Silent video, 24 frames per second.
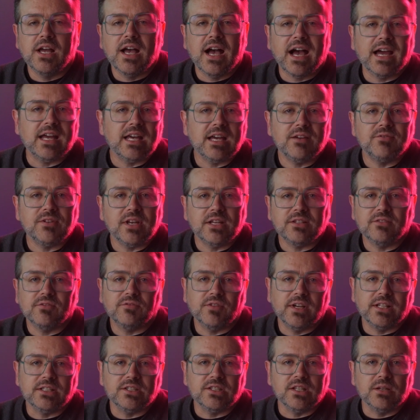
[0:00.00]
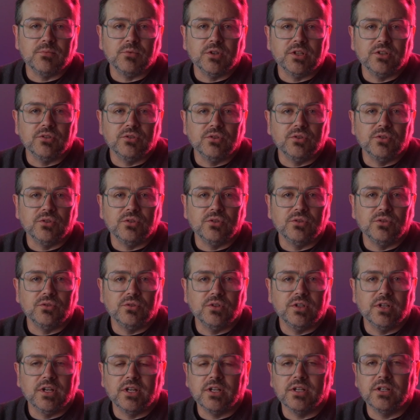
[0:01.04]
I have yet to find someone who
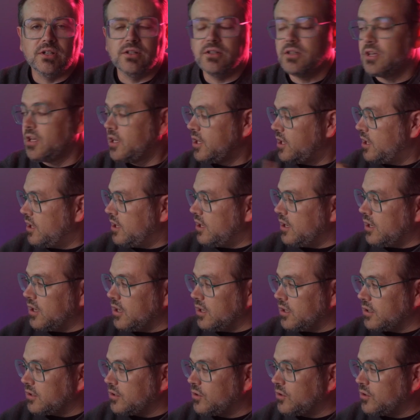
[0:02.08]
a